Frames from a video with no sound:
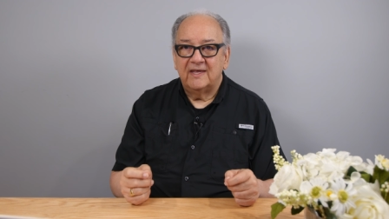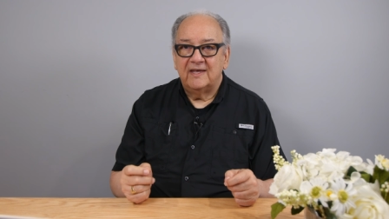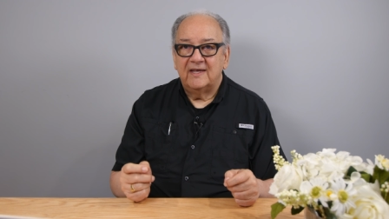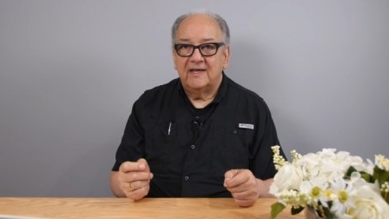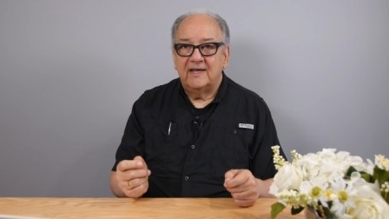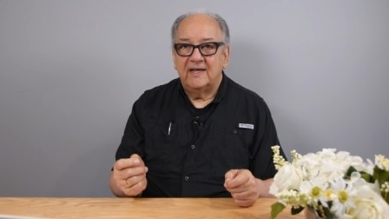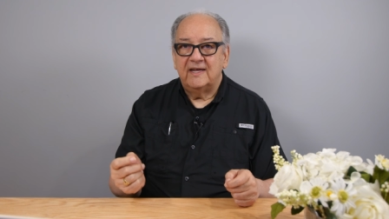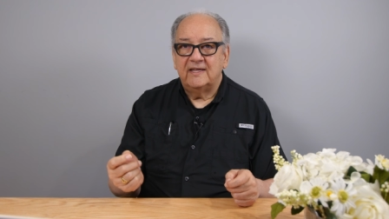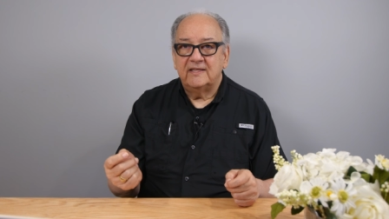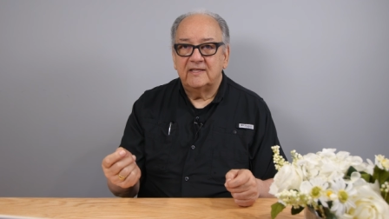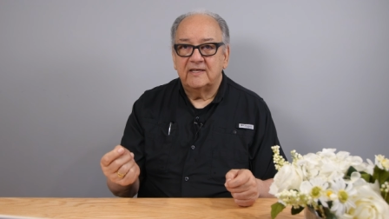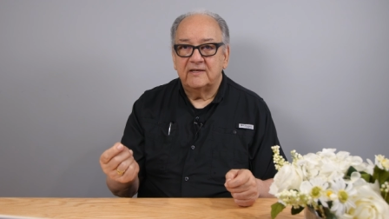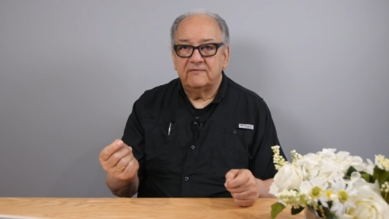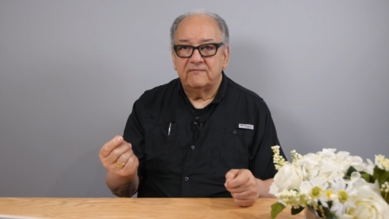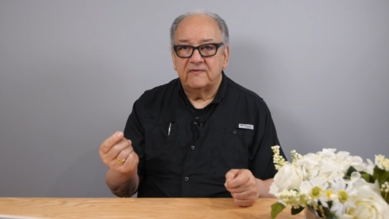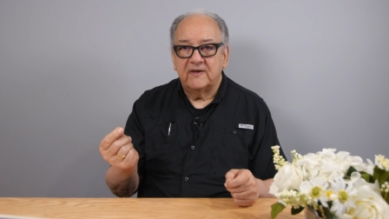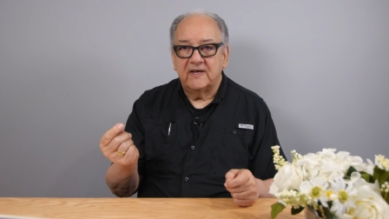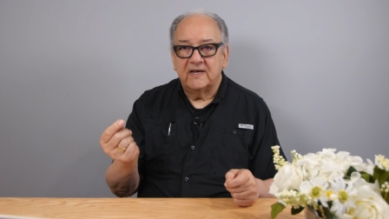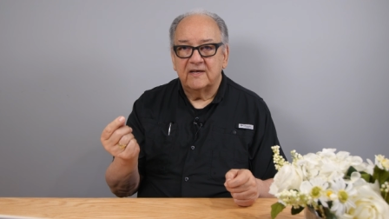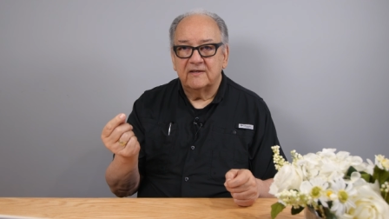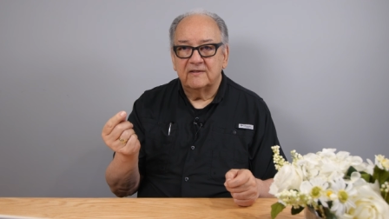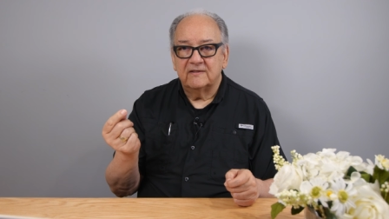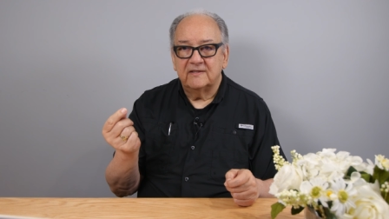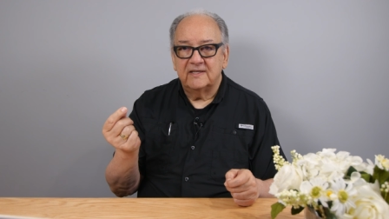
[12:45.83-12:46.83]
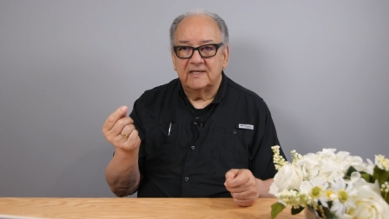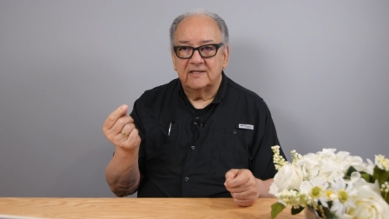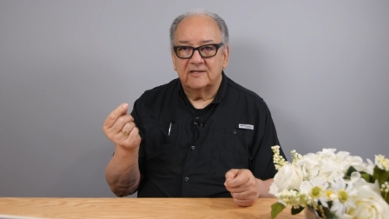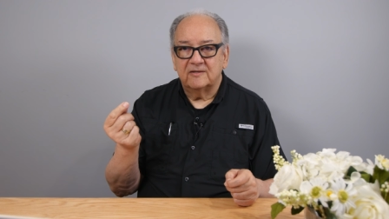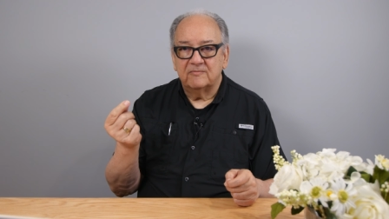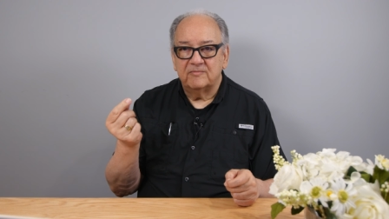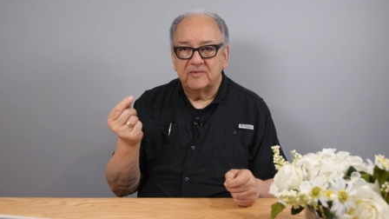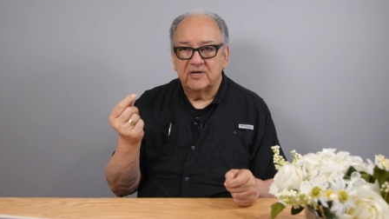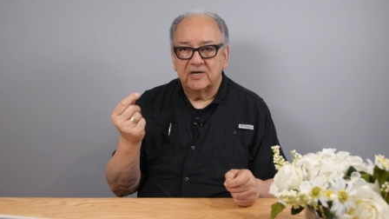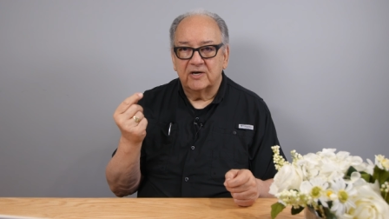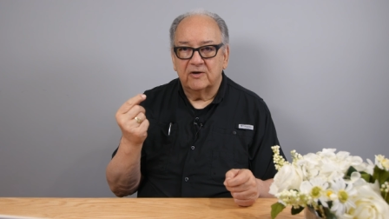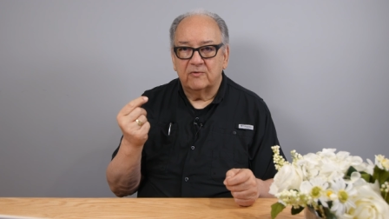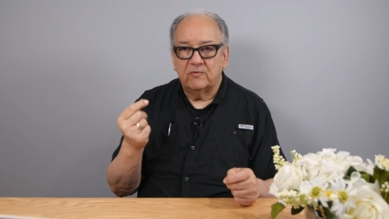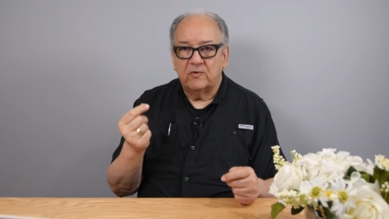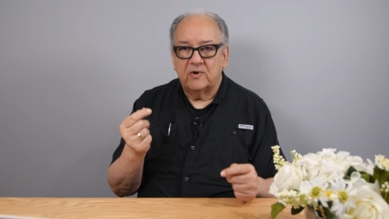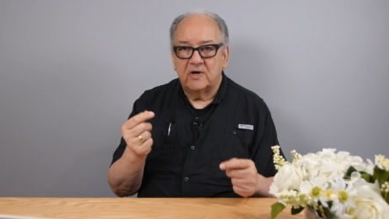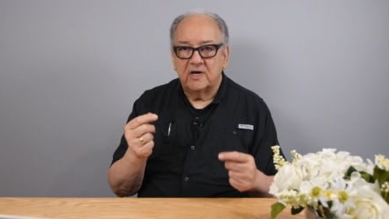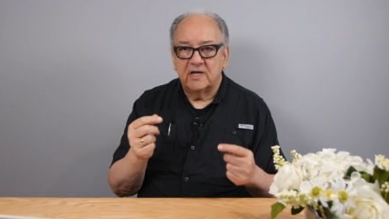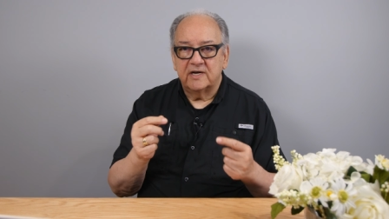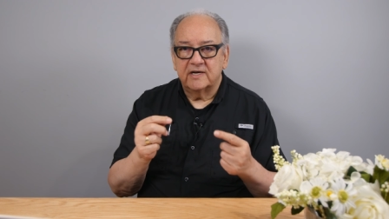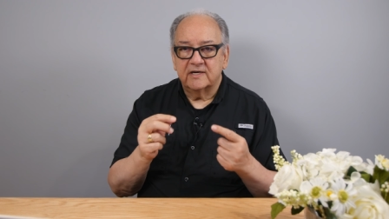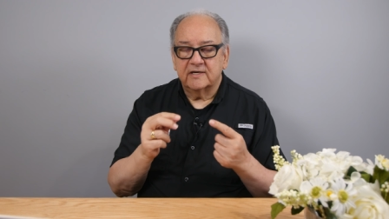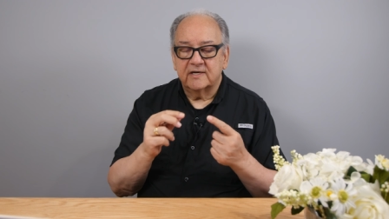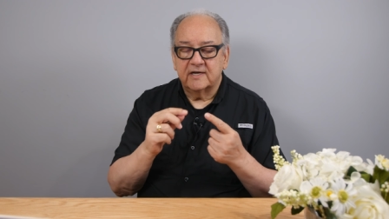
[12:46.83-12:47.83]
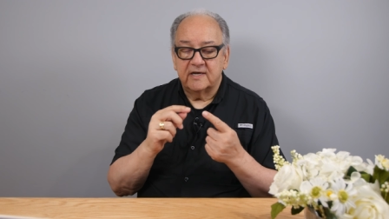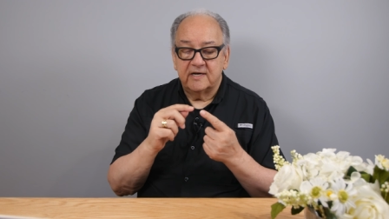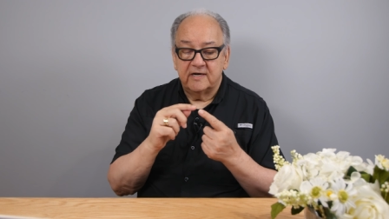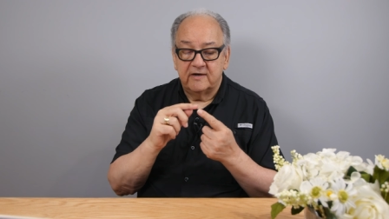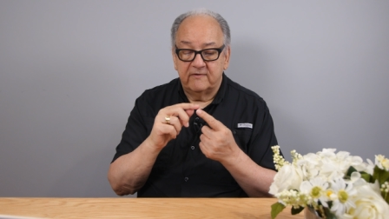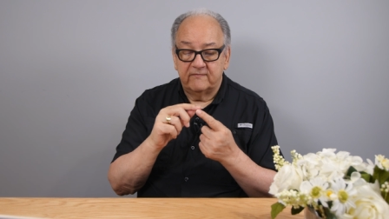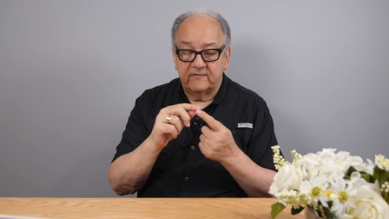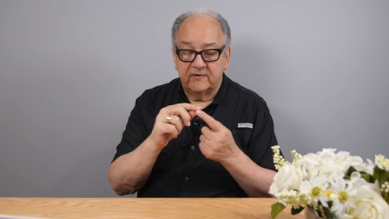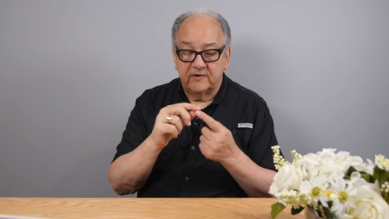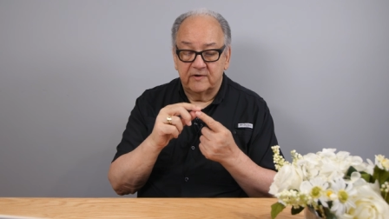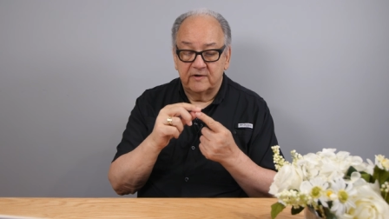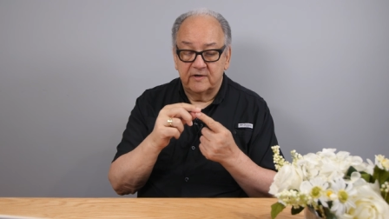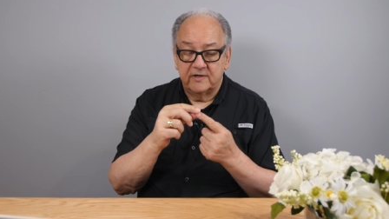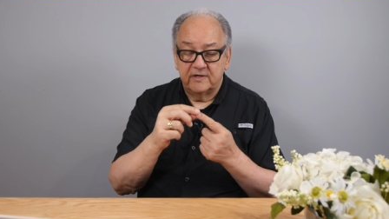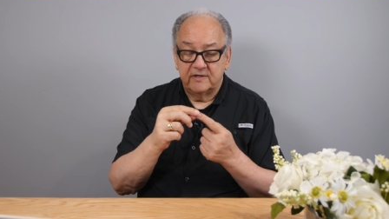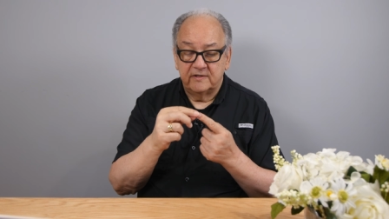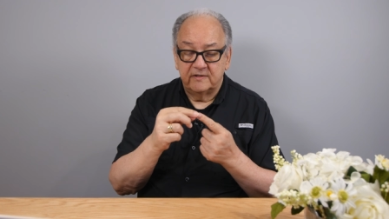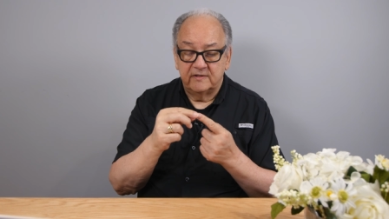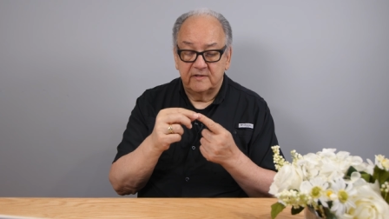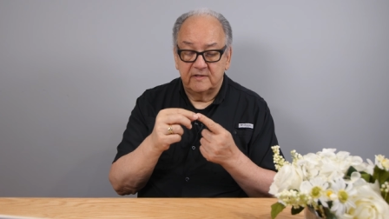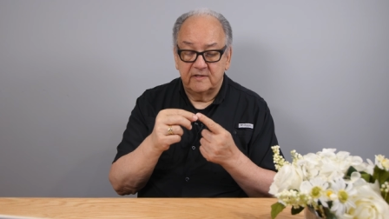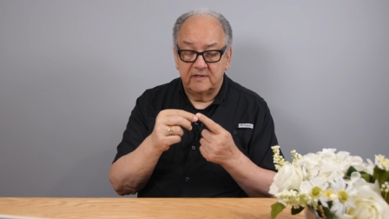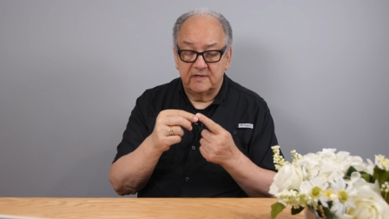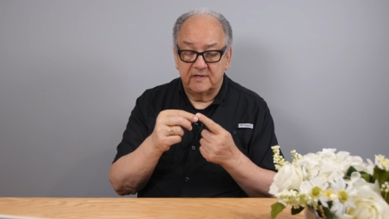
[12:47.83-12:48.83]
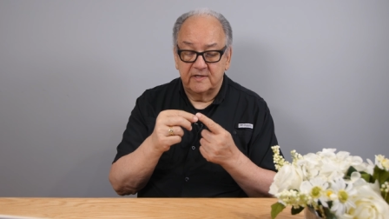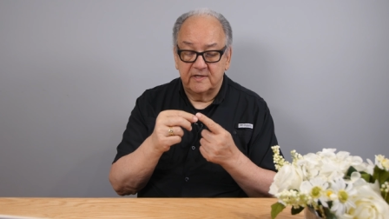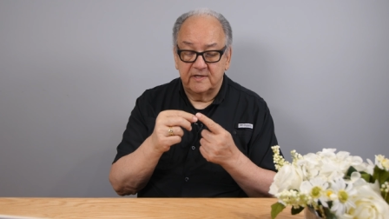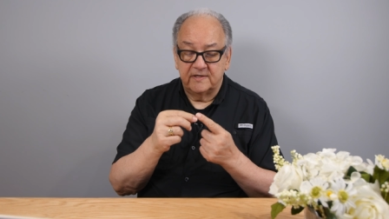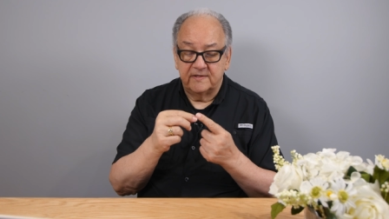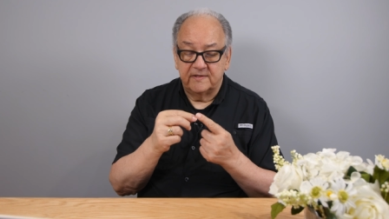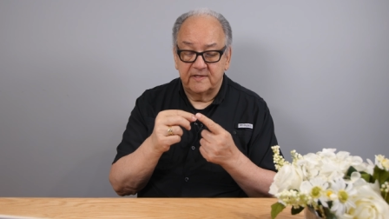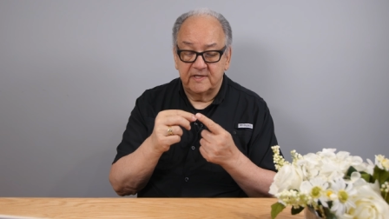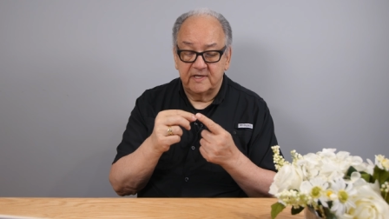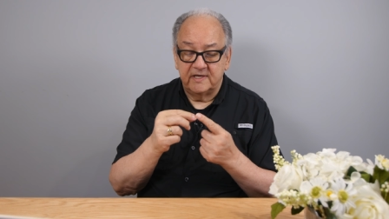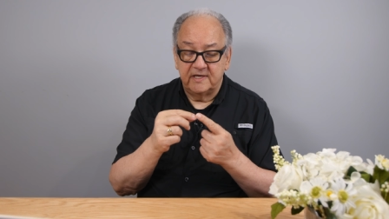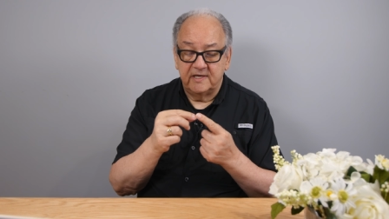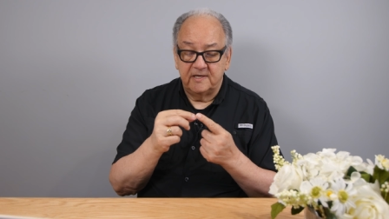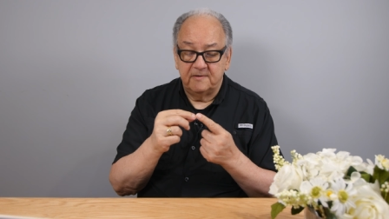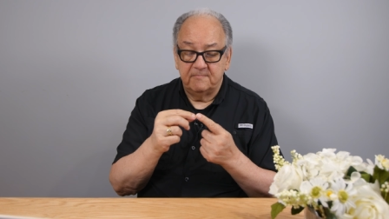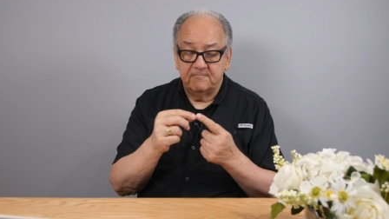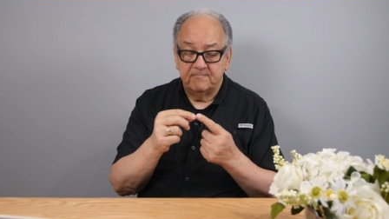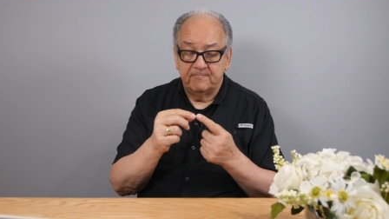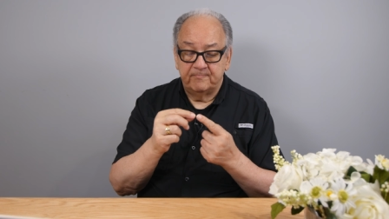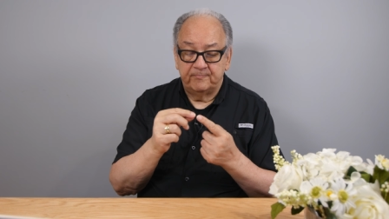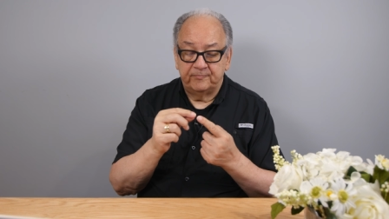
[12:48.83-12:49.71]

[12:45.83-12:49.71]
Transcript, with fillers: and they found that the marijuana covered uh, the